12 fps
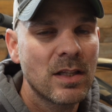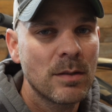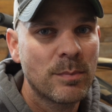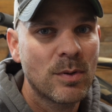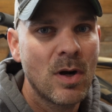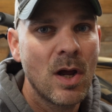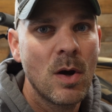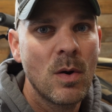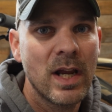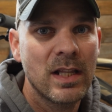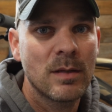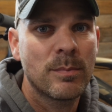the Pro,
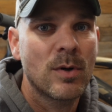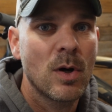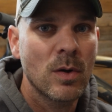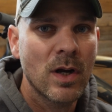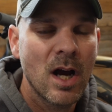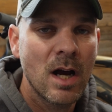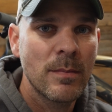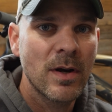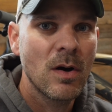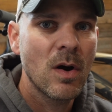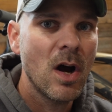and the Pro Combo.